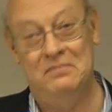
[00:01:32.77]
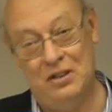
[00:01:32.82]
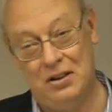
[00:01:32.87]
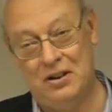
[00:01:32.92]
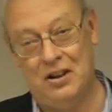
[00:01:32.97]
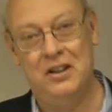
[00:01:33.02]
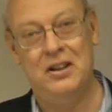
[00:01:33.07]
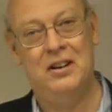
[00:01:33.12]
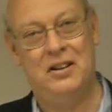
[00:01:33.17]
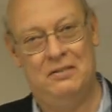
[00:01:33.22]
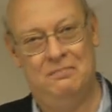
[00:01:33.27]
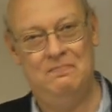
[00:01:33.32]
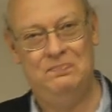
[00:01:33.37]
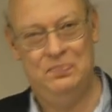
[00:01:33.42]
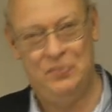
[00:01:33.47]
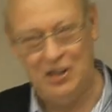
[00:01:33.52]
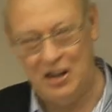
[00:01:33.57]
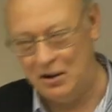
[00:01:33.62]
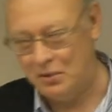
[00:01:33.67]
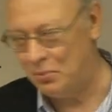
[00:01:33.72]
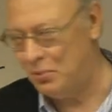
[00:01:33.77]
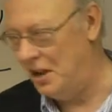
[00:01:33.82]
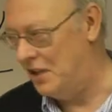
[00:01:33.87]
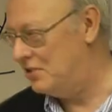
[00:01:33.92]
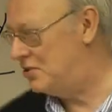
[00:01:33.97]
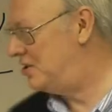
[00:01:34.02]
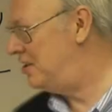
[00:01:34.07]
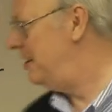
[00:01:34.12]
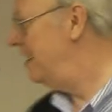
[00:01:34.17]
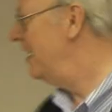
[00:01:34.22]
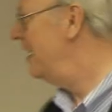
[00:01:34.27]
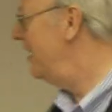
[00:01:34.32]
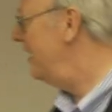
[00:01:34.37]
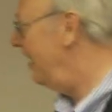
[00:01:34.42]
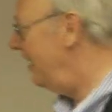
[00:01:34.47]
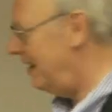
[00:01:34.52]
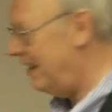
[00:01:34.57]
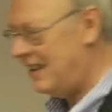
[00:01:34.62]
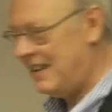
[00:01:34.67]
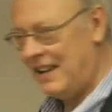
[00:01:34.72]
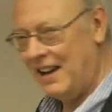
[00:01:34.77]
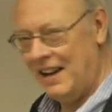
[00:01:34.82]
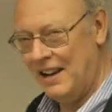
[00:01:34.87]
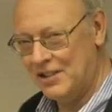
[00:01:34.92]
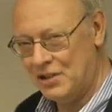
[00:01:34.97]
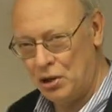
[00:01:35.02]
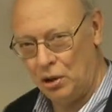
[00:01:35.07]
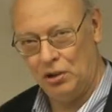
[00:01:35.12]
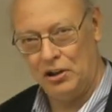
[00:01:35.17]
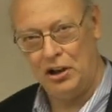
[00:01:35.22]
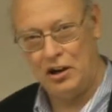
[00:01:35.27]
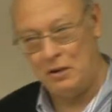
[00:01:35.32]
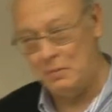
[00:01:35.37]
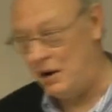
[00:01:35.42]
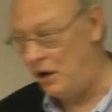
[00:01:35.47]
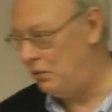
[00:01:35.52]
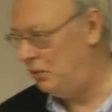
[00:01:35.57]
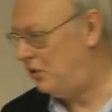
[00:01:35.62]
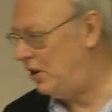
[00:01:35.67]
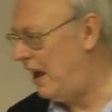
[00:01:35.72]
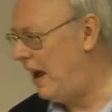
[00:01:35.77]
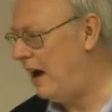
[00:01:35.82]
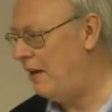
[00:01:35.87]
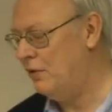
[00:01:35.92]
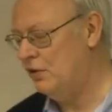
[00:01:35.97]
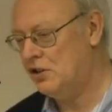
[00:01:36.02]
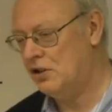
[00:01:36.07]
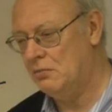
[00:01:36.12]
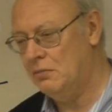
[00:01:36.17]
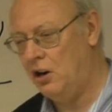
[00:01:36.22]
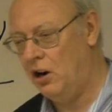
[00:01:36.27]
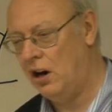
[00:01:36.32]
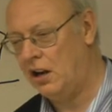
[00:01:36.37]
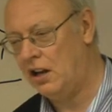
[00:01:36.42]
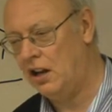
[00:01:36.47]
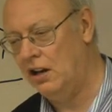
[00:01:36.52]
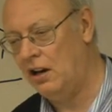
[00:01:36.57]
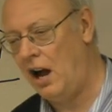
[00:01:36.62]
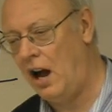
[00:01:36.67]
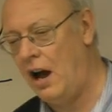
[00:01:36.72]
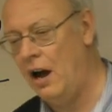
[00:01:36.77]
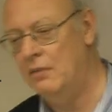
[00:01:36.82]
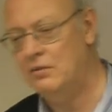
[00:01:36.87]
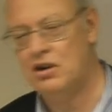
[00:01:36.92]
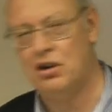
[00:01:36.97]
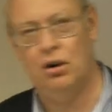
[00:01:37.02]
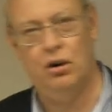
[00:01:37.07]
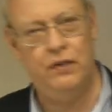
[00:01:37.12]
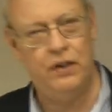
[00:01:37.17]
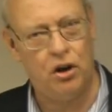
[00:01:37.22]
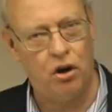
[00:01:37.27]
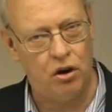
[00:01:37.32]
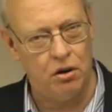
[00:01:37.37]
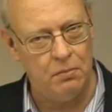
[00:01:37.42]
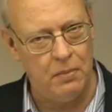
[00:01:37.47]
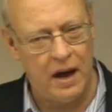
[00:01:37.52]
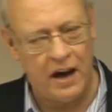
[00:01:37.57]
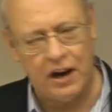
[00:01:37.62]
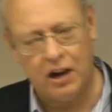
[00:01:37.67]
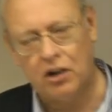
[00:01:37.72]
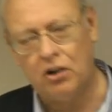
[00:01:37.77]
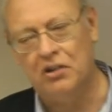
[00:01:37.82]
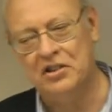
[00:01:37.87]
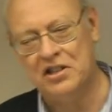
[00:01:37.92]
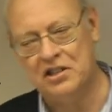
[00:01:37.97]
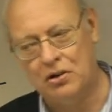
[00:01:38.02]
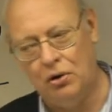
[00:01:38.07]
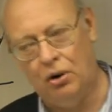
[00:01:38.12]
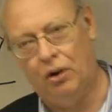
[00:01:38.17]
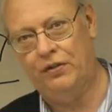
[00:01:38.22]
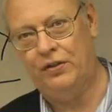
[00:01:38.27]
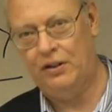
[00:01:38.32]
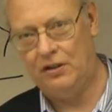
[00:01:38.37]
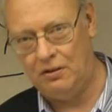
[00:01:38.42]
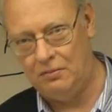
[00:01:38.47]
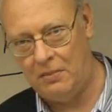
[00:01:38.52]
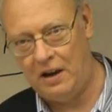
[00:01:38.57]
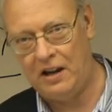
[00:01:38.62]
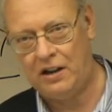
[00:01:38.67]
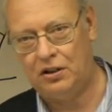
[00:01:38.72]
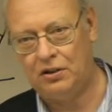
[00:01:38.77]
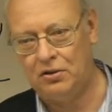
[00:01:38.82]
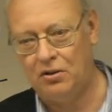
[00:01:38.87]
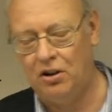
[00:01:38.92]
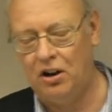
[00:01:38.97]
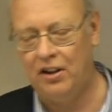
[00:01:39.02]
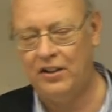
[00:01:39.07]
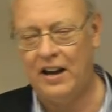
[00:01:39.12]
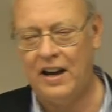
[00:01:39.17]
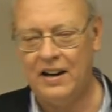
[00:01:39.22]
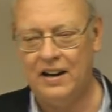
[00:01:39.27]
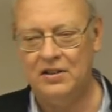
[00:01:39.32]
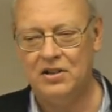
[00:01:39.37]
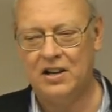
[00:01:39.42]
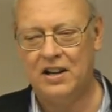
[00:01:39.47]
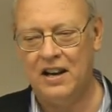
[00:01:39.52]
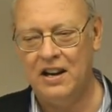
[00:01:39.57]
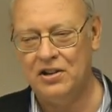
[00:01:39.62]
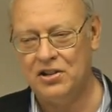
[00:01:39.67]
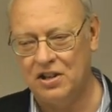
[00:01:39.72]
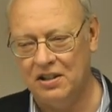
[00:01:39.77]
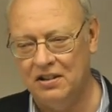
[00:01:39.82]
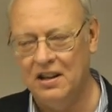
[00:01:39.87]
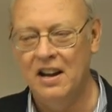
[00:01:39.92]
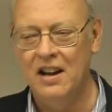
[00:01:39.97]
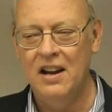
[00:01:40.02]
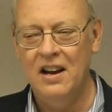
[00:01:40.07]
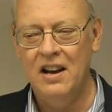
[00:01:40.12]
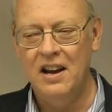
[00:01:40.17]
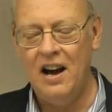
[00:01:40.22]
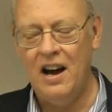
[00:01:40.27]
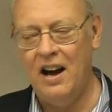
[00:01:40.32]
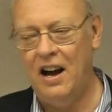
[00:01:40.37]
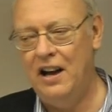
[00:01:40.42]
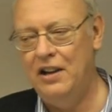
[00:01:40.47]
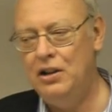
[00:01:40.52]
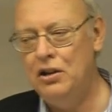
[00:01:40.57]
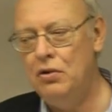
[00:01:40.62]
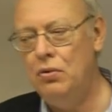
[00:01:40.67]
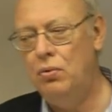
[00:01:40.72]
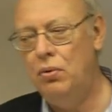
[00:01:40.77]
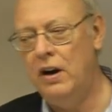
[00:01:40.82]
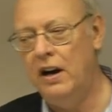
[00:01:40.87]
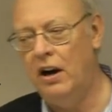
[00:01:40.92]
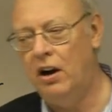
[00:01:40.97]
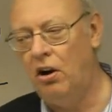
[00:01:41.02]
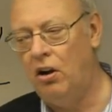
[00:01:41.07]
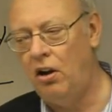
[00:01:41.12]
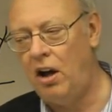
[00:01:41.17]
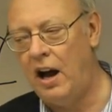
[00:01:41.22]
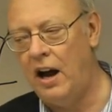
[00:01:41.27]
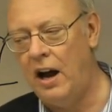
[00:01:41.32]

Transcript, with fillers: You're going to get rich, uh, certainly compared with the average American. I'm sure if you go to medical school, if you can make it through all that education, uh, you will.